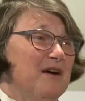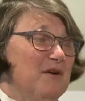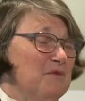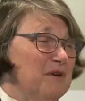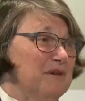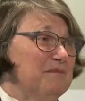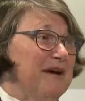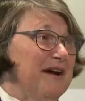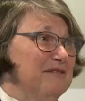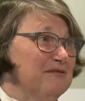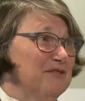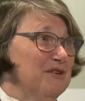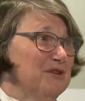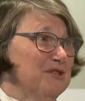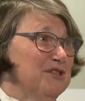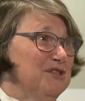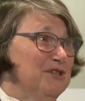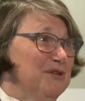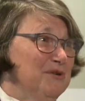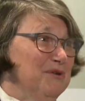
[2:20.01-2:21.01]
one of my
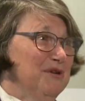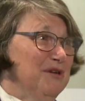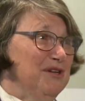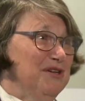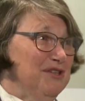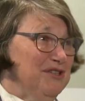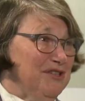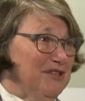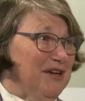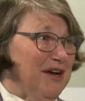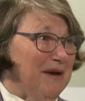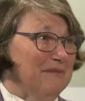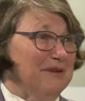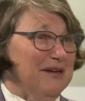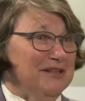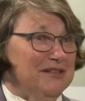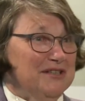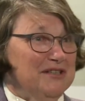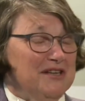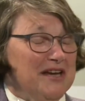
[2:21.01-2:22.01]
first duties in
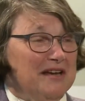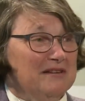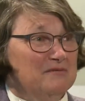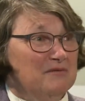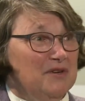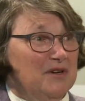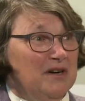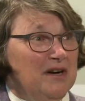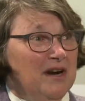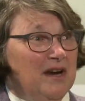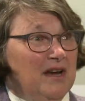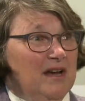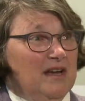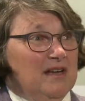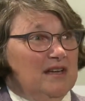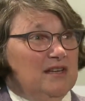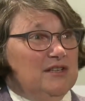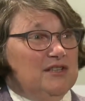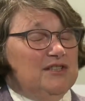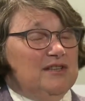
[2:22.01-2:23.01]
coming to Denver
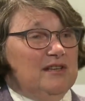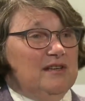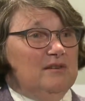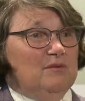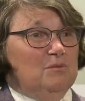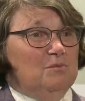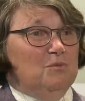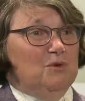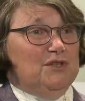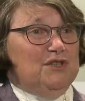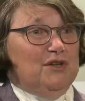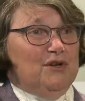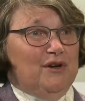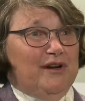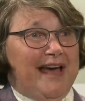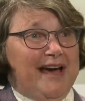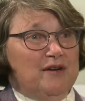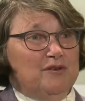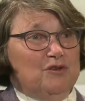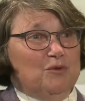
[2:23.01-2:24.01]
is that was to
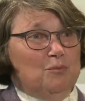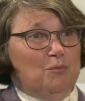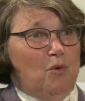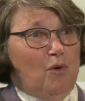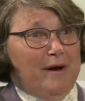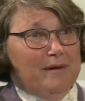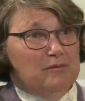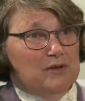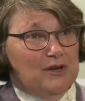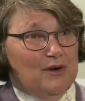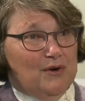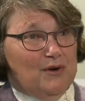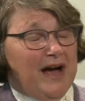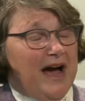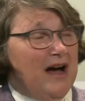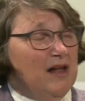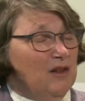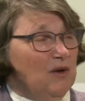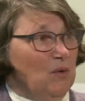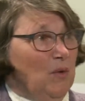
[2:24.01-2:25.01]
go down to Pueblo,
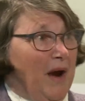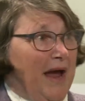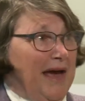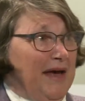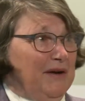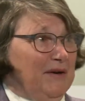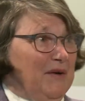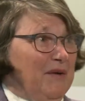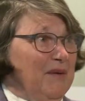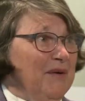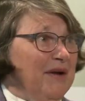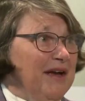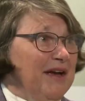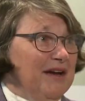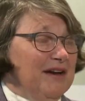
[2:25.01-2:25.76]
Colorado,